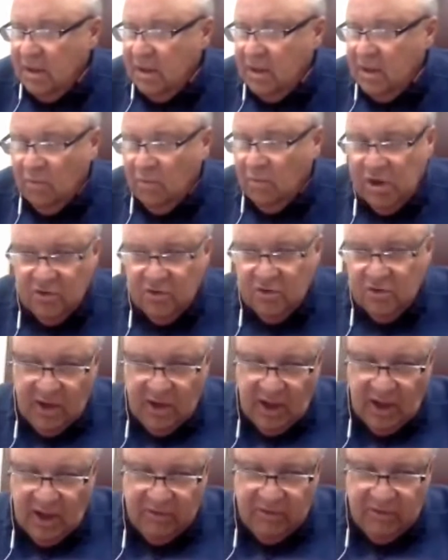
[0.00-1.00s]
And then we
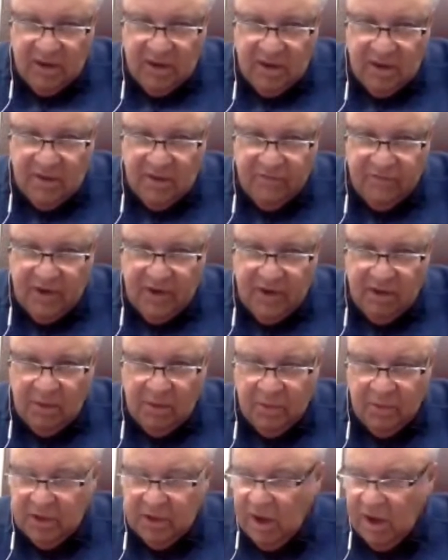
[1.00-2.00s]
usually have a
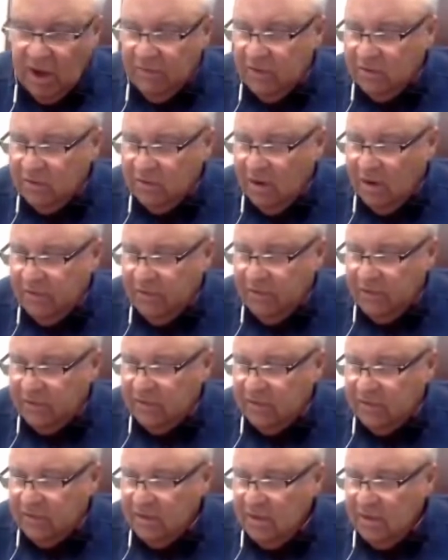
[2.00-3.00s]
follow-up with the governor's
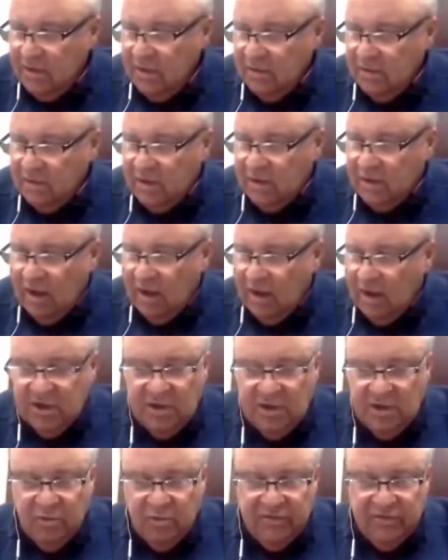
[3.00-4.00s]
office, just kind of
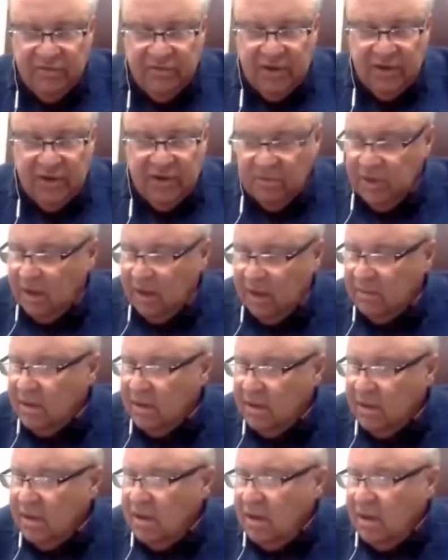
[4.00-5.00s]
a debriefing from that
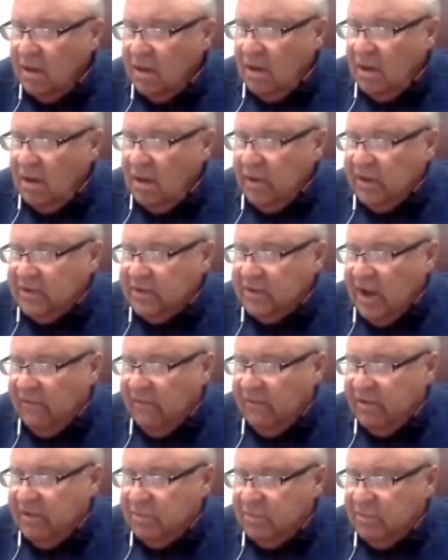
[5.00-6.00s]
press
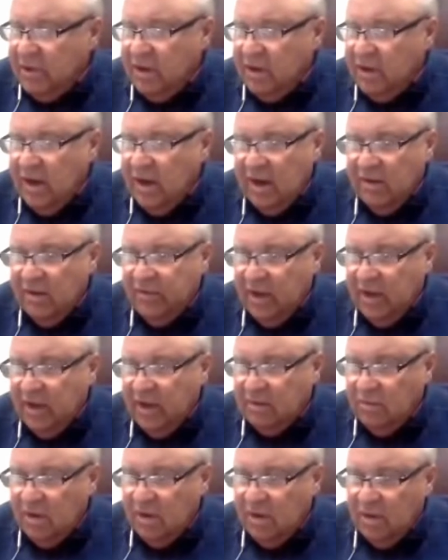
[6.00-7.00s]
conference. But in any
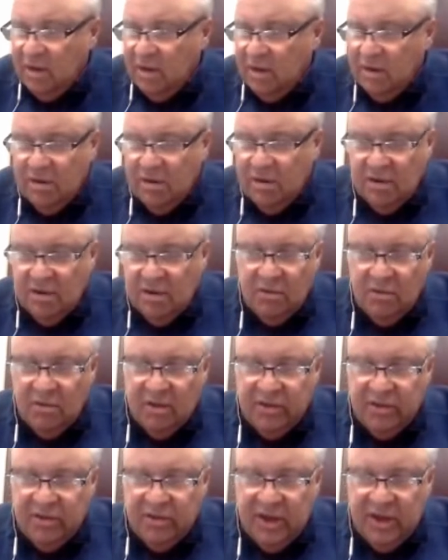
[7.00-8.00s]
event, one of the
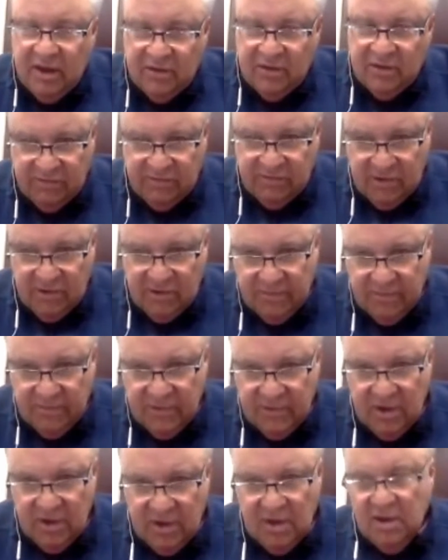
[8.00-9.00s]
noted things
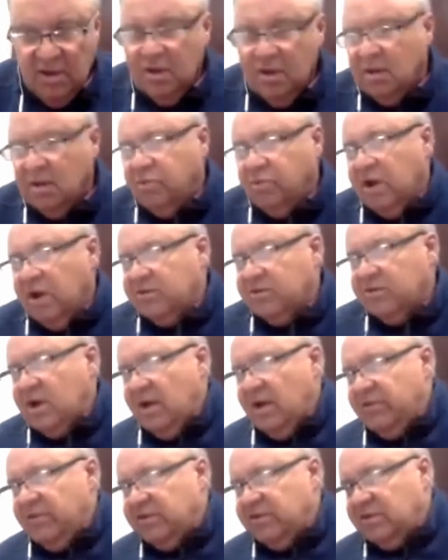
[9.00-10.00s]
from the press
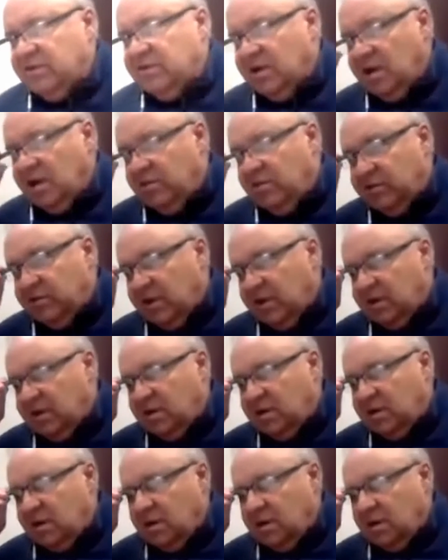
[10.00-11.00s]
conference today was
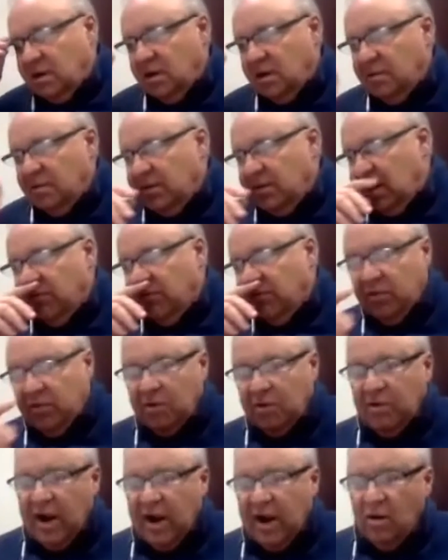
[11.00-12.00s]
that, and
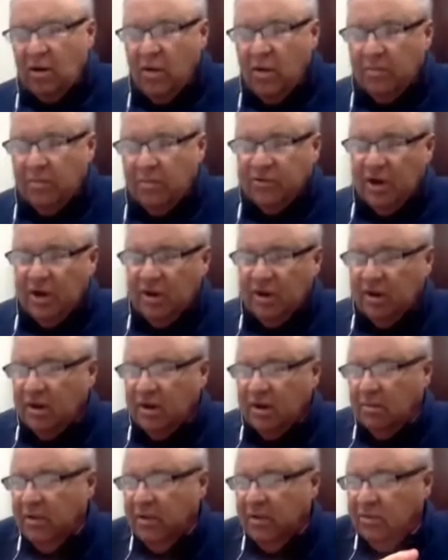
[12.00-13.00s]
from the RIDA website on
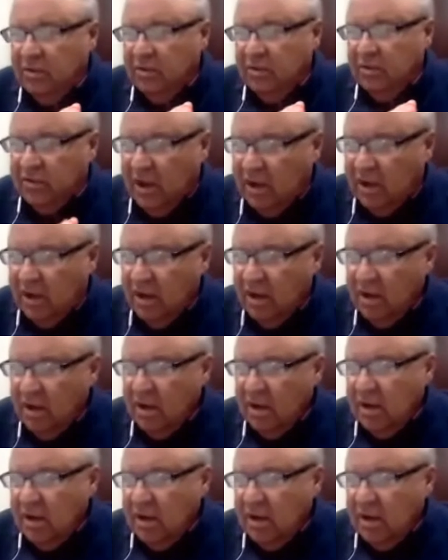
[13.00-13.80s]
the numbers, was that